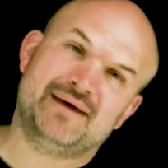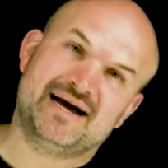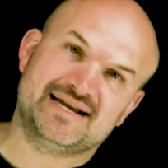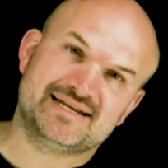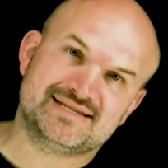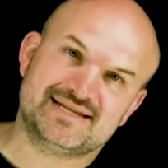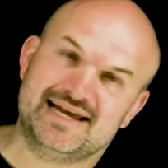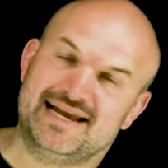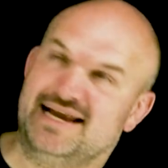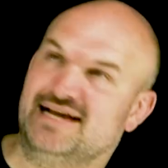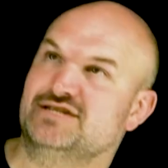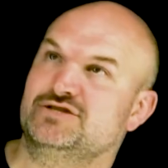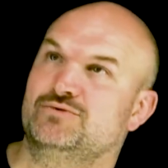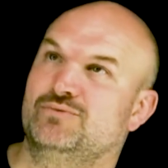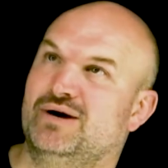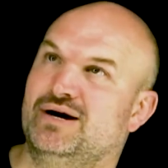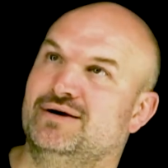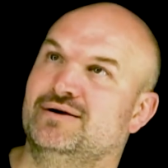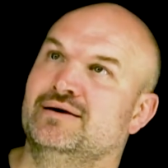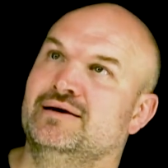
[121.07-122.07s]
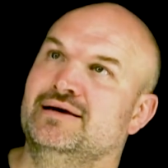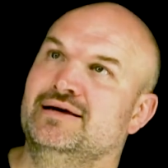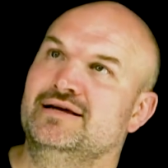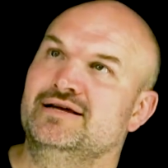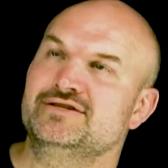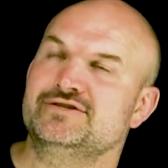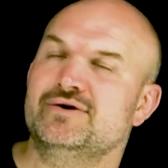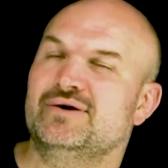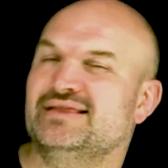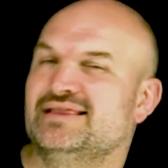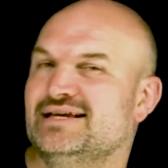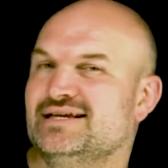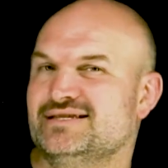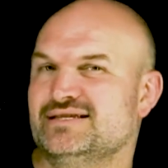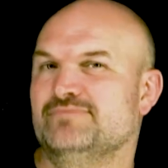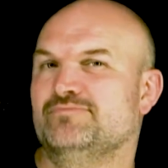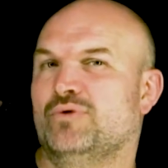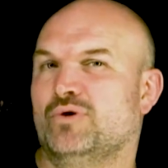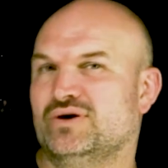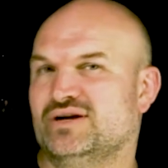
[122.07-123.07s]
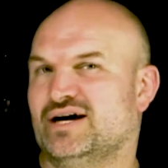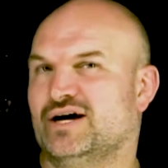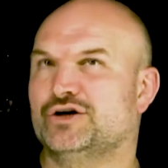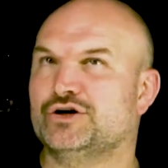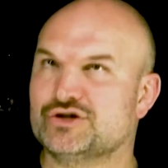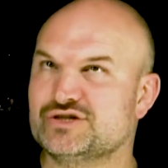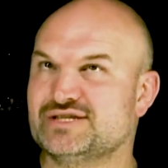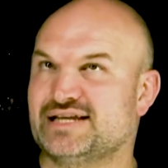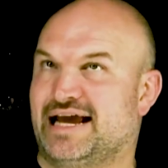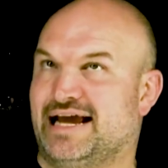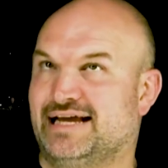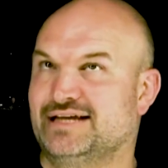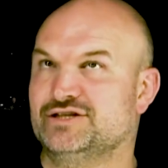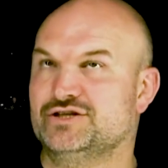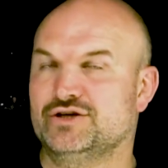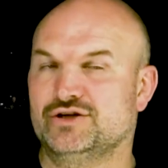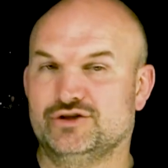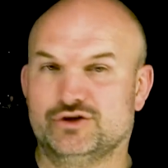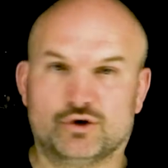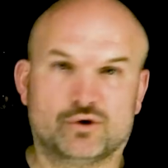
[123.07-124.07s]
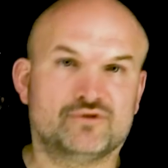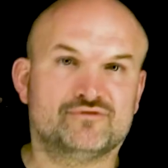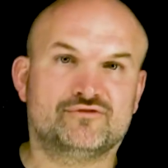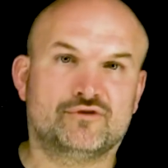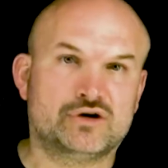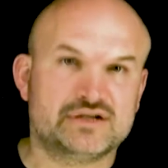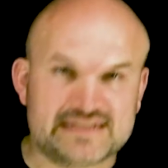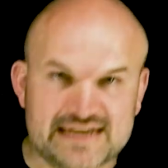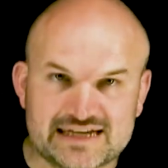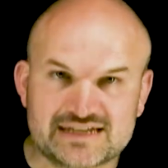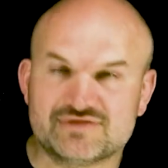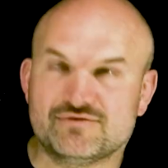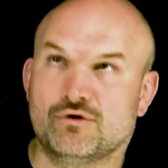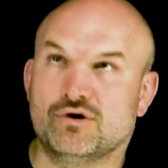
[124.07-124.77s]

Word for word: minus an x squared. So I think it's important to understand your vertex